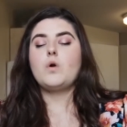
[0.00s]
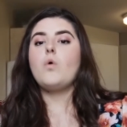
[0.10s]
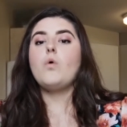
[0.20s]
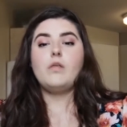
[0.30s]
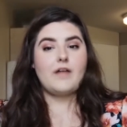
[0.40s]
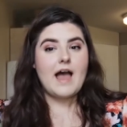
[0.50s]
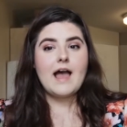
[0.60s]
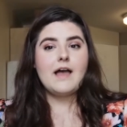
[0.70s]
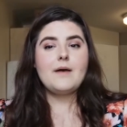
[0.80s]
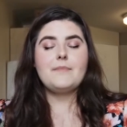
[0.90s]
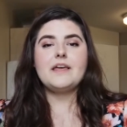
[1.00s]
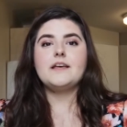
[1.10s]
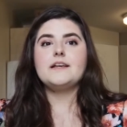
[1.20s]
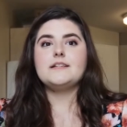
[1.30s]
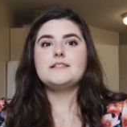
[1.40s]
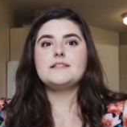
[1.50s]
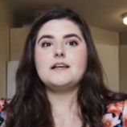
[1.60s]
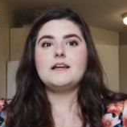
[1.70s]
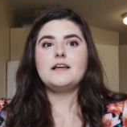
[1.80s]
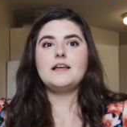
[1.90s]
all that, because
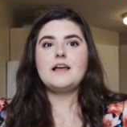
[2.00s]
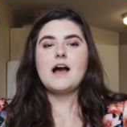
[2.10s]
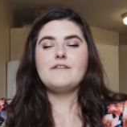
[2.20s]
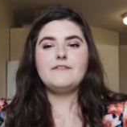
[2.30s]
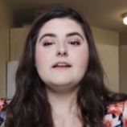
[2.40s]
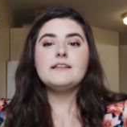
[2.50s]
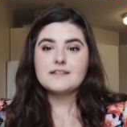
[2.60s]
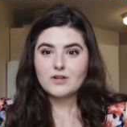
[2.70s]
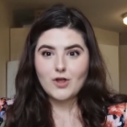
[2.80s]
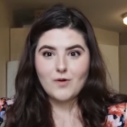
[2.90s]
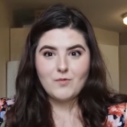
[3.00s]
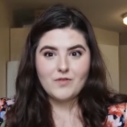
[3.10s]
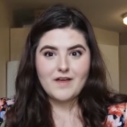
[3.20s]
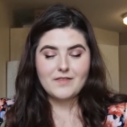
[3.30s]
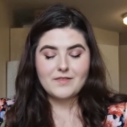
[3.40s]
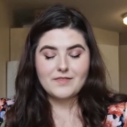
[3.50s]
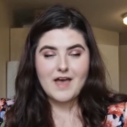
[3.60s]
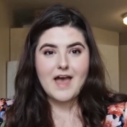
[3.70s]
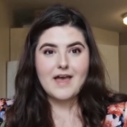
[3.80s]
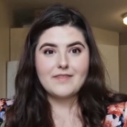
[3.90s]
I feel like there's a lot more there
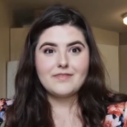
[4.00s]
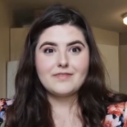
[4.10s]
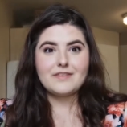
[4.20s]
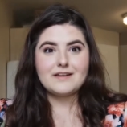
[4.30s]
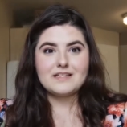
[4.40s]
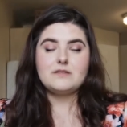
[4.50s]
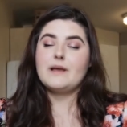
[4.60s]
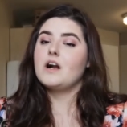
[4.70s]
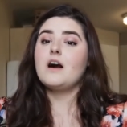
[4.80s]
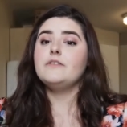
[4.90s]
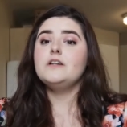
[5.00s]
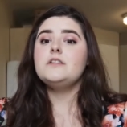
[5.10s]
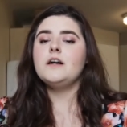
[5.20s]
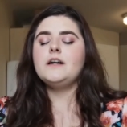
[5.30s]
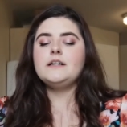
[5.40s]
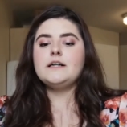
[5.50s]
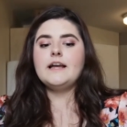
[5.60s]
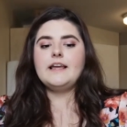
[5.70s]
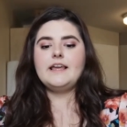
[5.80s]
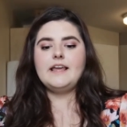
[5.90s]
that needs to be uncovered.
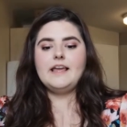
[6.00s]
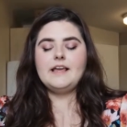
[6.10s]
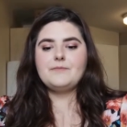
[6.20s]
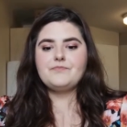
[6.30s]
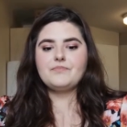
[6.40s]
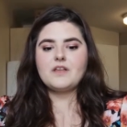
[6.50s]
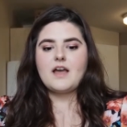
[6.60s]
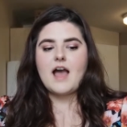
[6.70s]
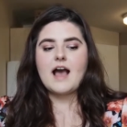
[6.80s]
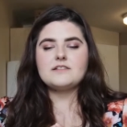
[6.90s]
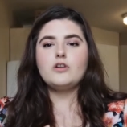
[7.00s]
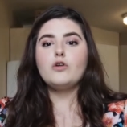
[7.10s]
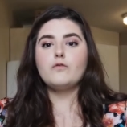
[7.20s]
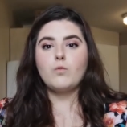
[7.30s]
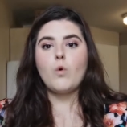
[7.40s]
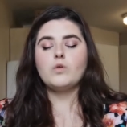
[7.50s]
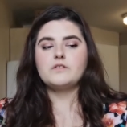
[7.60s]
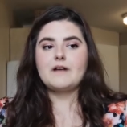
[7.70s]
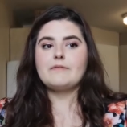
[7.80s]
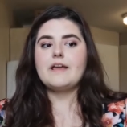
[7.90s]
He has a lot of walls
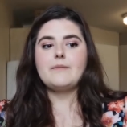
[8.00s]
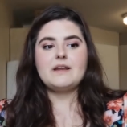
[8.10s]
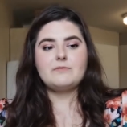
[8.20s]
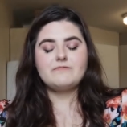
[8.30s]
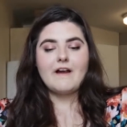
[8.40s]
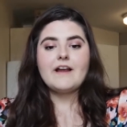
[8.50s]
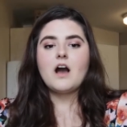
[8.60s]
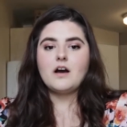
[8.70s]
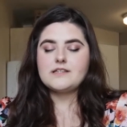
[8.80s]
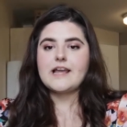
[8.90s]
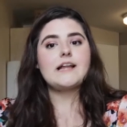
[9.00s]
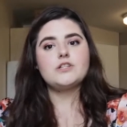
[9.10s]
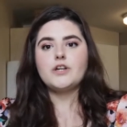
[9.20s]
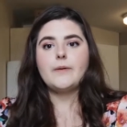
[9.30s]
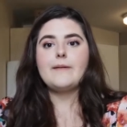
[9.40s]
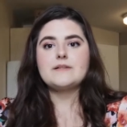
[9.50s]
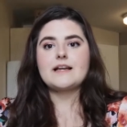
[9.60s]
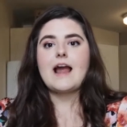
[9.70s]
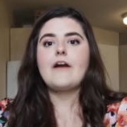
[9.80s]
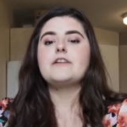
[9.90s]
around him, and it was very hard to get to know him as a
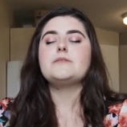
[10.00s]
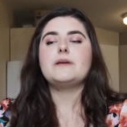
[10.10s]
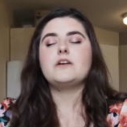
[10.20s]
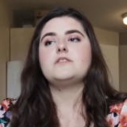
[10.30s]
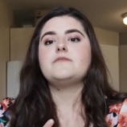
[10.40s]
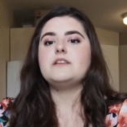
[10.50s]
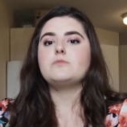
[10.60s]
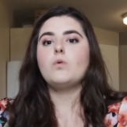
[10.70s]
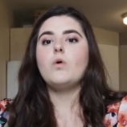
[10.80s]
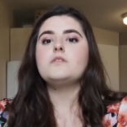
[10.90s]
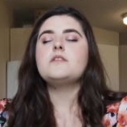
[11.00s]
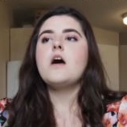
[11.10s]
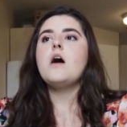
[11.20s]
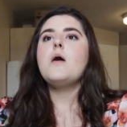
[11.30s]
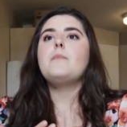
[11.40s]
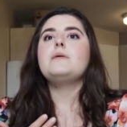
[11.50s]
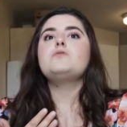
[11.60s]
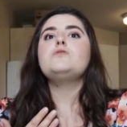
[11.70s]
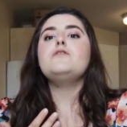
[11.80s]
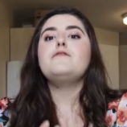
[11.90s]
character because of these walls, but it was
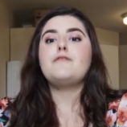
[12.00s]
also